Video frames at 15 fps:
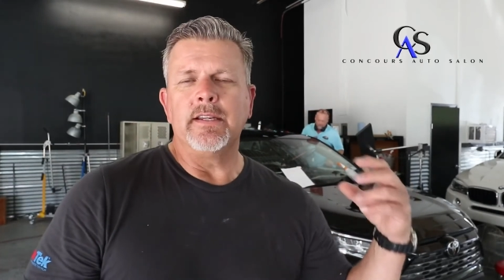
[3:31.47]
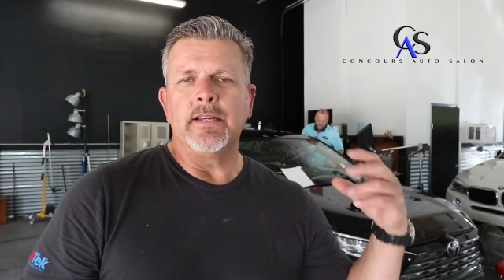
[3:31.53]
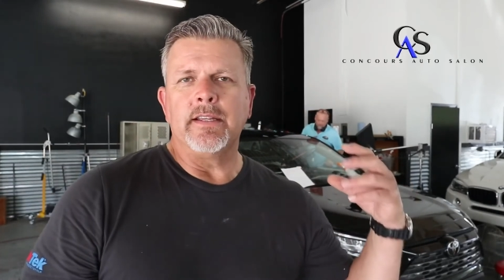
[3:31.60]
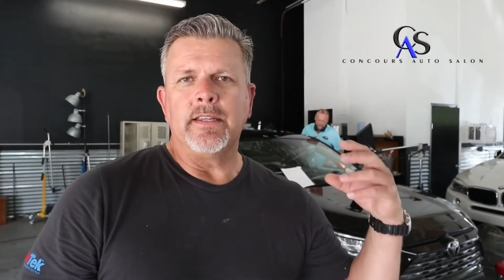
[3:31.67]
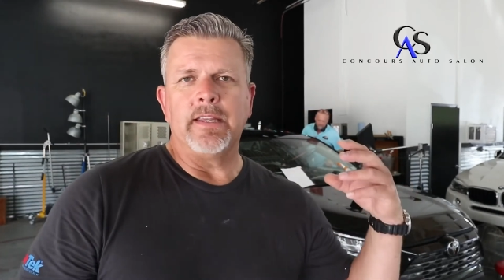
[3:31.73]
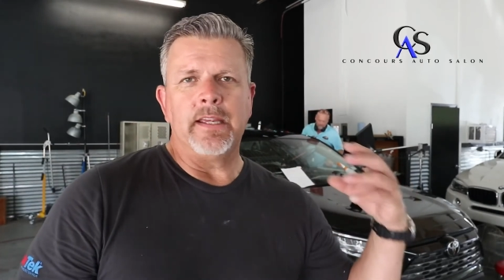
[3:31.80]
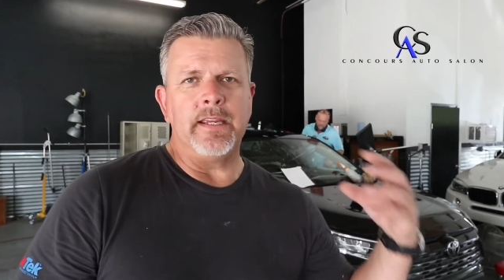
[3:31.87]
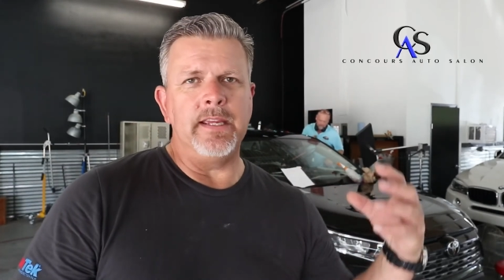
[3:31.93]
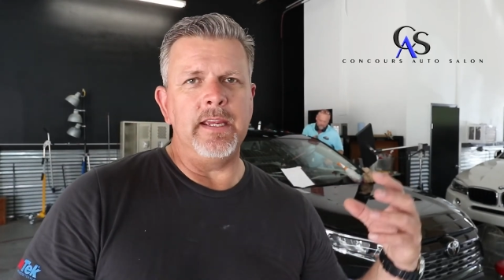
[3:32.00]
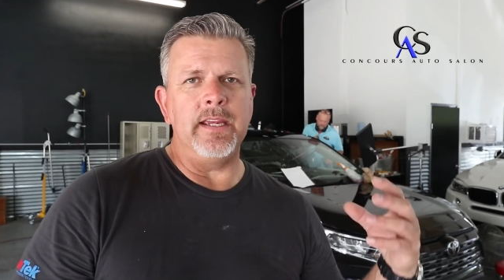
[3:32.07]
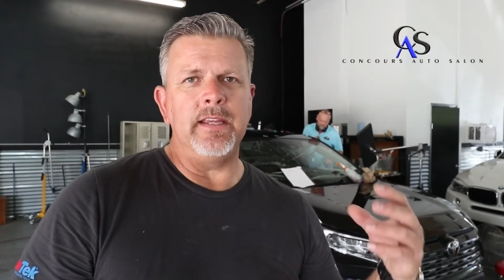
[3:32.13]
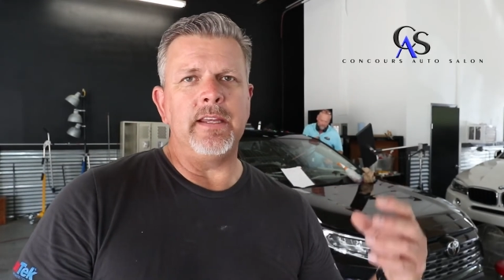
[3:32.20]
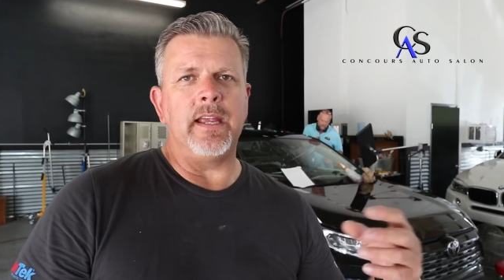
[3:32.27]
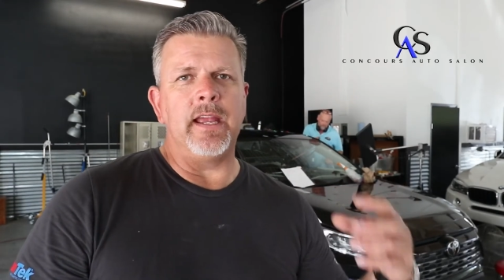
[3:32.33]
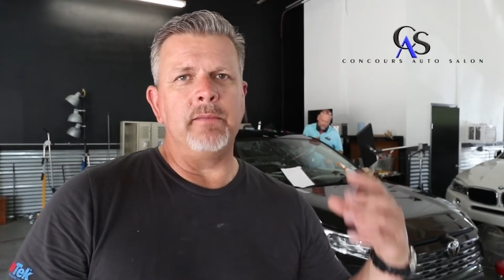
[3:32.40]
the
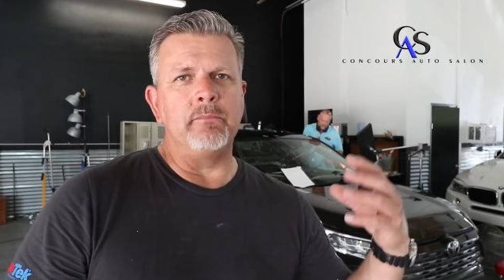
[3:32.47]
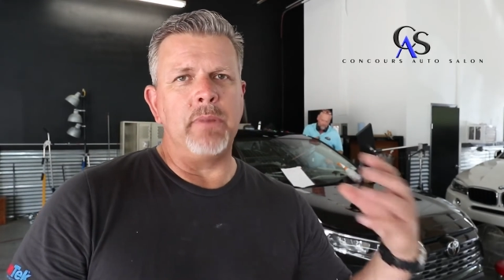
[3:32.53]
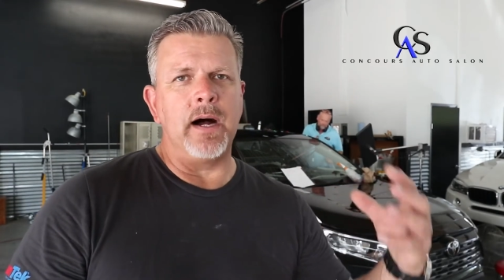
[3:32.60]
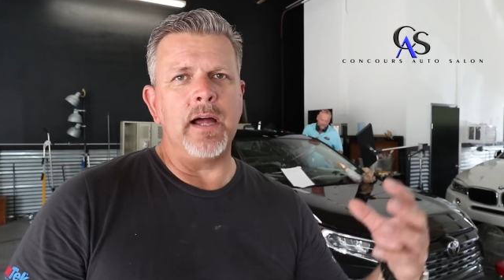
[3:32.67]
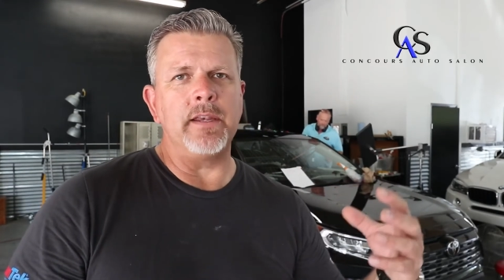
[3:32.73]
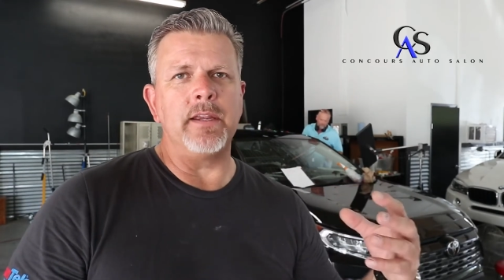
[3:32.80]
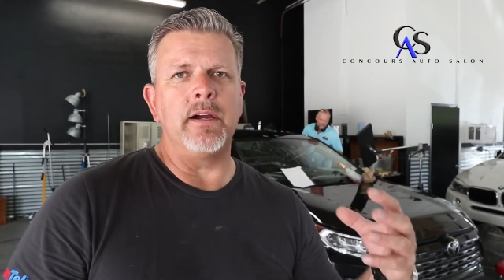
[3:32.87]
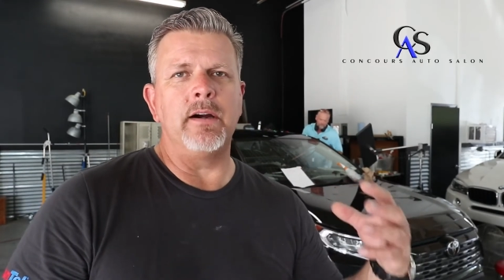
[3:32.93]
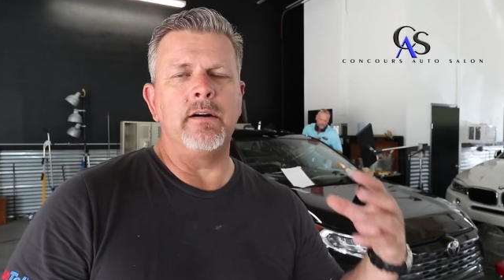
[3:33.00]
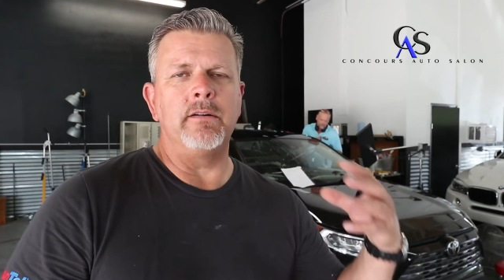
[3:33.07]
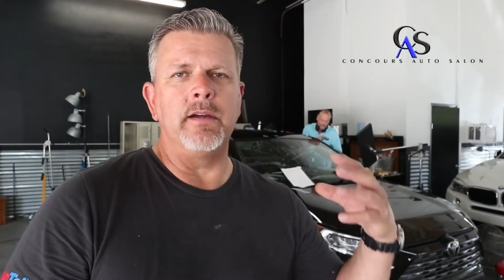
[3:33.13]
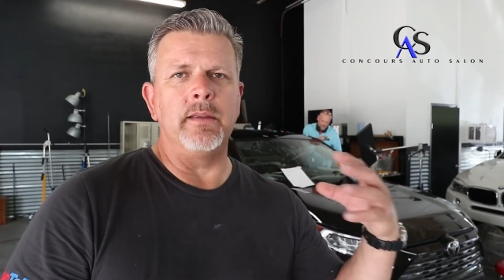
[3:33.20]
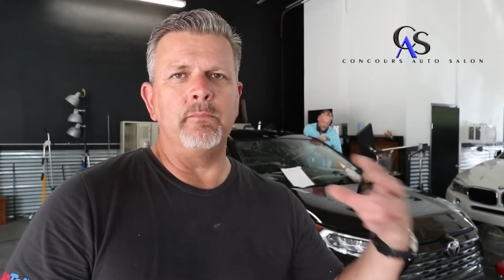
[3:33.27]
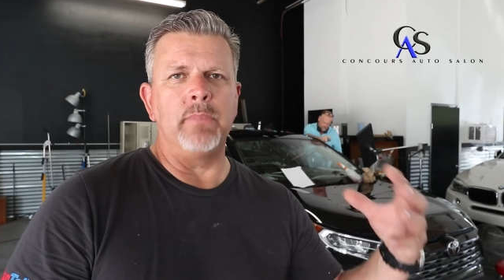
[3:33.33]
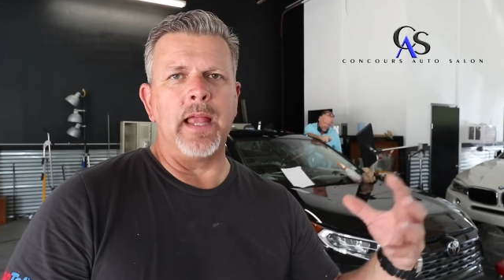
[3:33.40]
heat and bondo
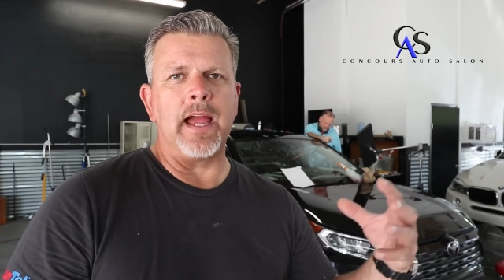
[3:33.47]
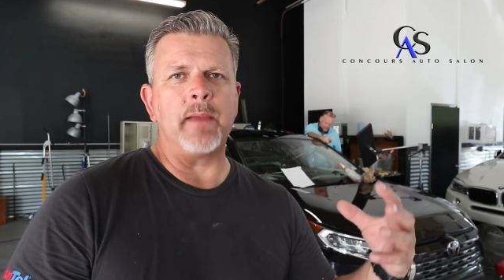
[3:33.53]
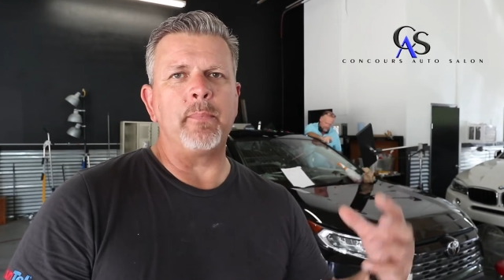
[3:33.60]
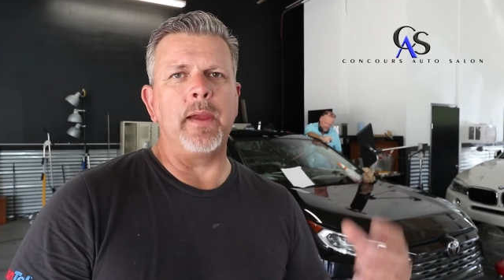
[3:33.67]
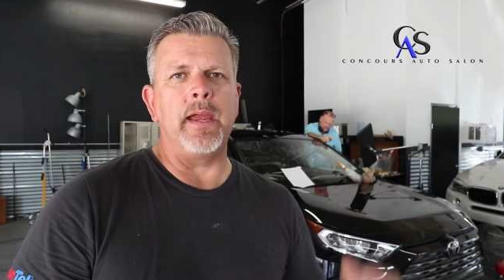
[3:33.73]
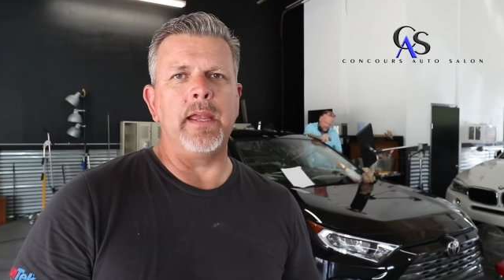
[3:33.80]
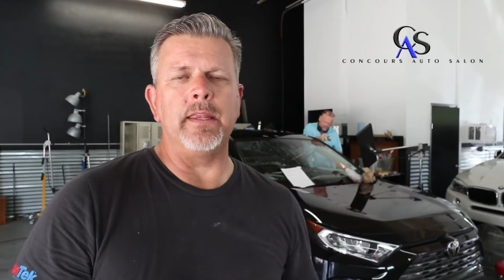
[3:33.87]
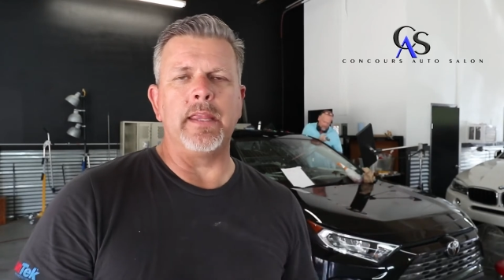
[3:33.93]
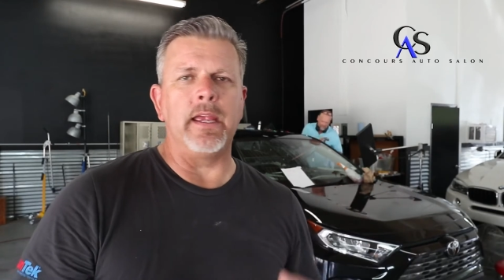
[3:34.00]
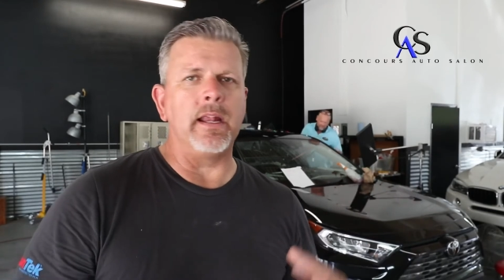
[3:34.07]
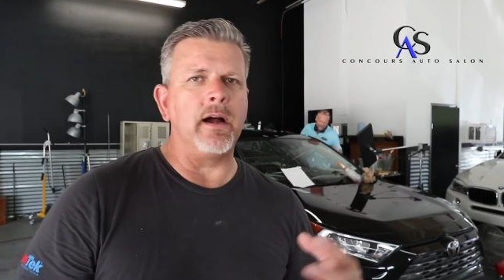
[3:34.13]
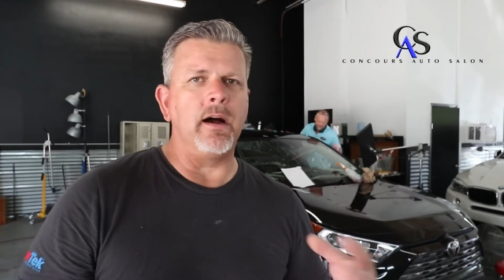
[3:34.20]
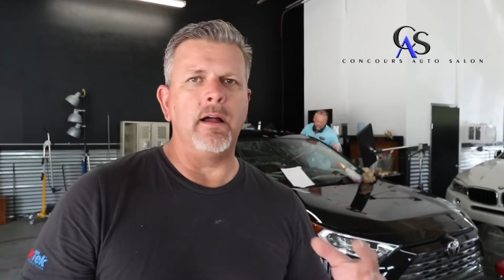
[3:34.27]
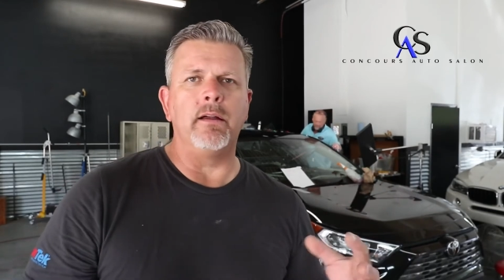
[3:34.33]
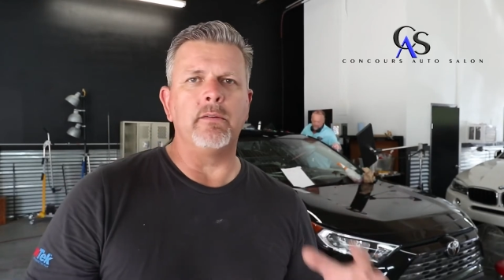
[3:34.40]
and black paint, they
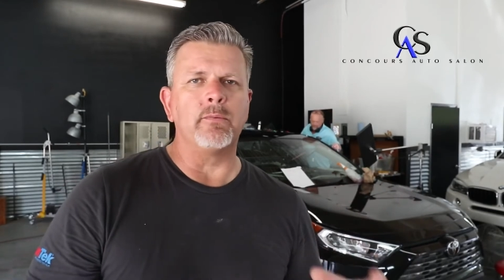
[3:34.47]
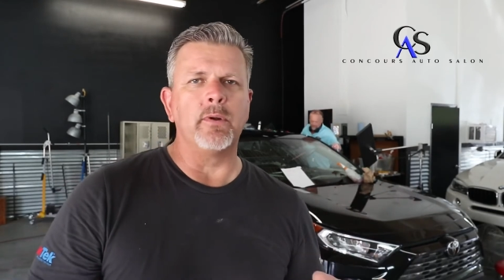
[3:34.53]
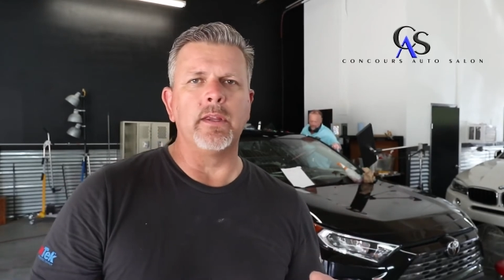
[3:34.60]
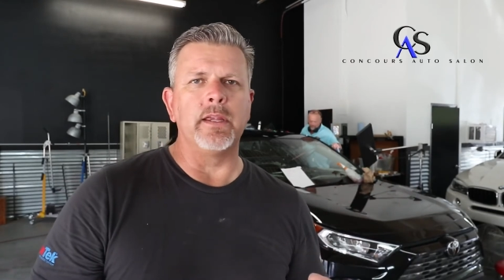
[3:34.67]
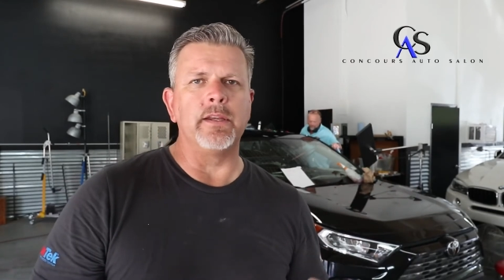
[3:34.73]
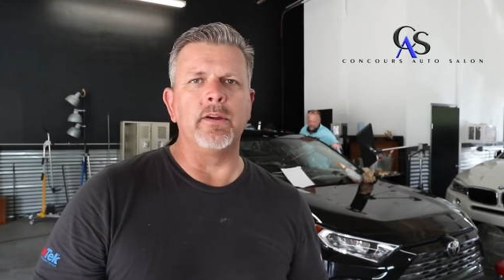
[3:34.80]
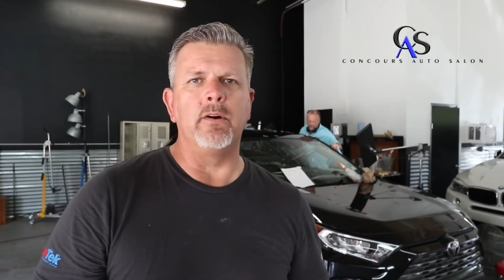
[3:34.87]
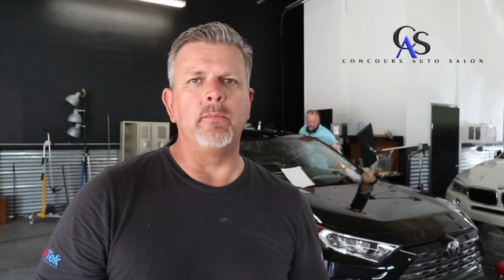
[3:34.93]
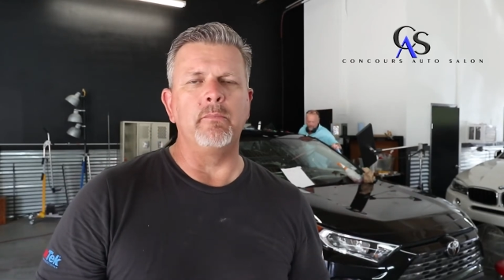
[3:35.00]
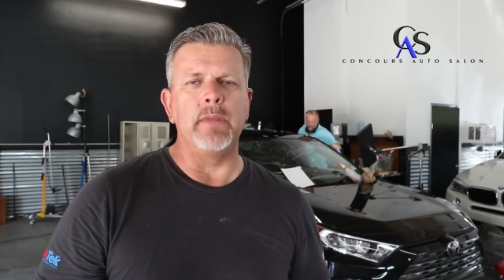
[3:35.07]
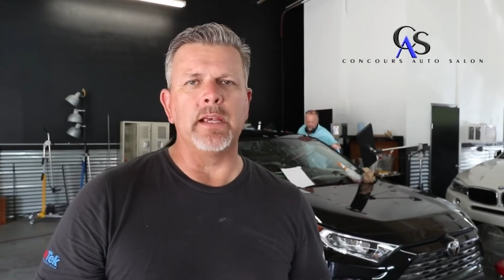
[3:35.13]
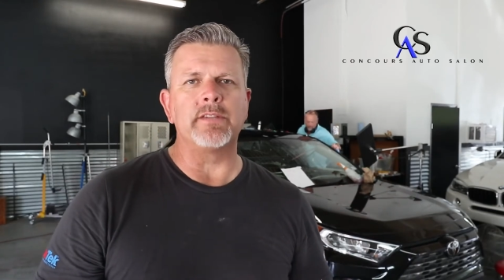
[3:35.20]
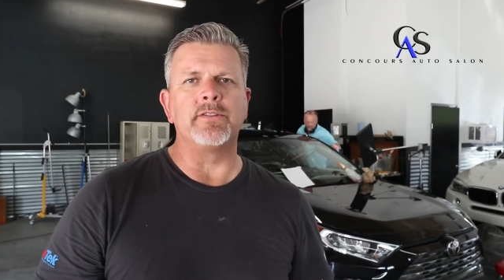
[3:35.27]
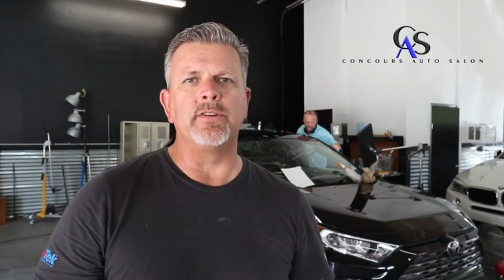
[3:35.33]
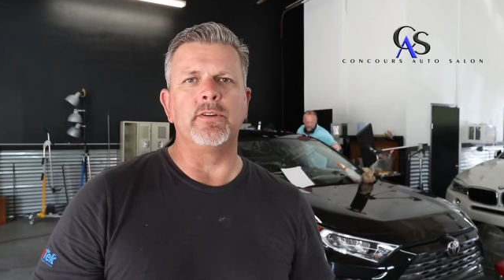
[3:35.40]
all really don't
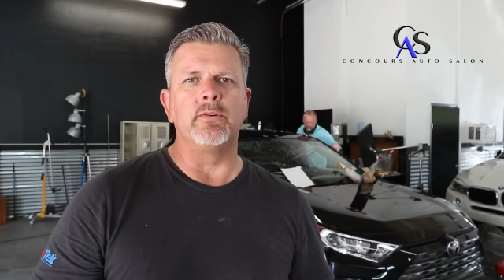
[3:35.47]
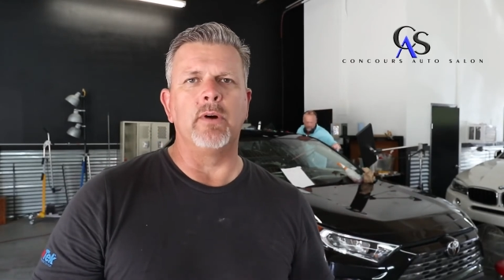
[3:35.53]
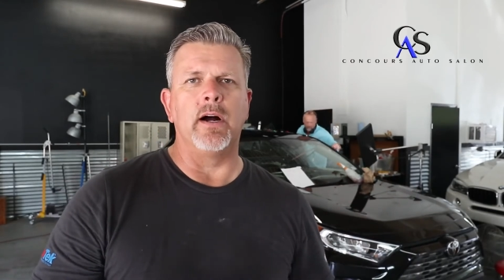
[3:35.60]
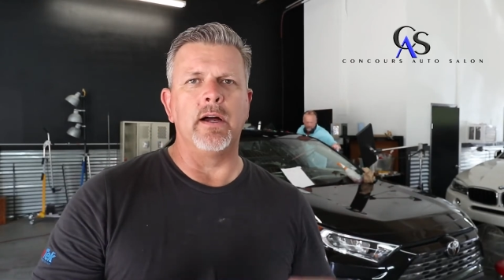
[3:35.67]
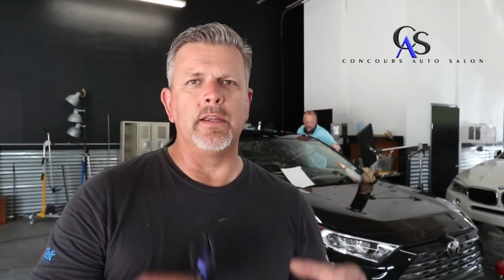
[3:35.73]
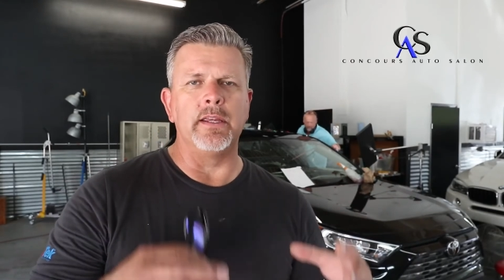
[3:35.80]
mix too well.